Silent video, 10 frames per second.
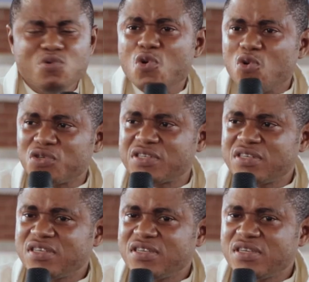Who
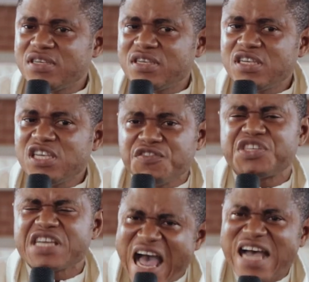knows if
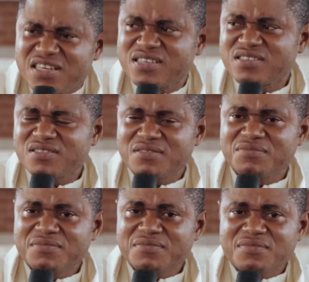she had
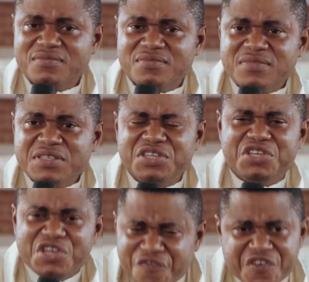
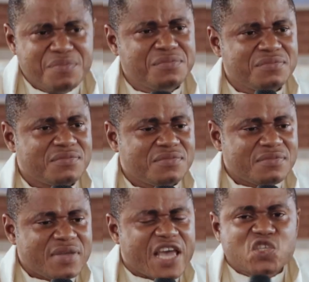given
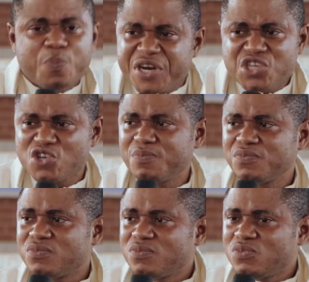
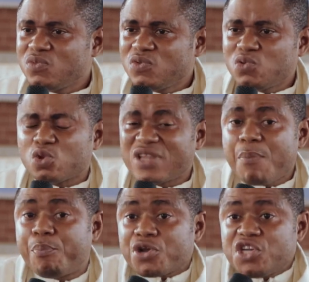expression to
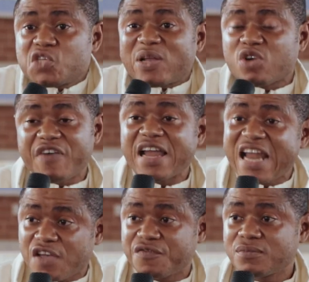that boyish part of her
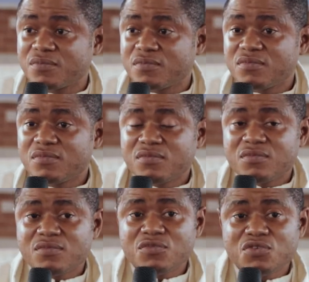life,
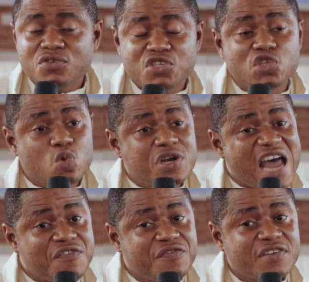she would
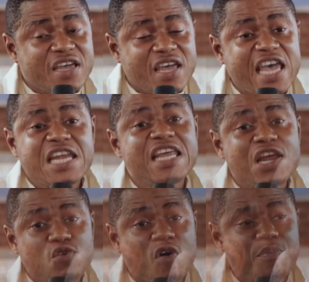have
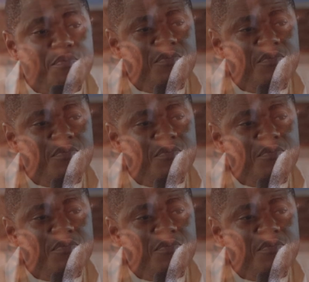ended up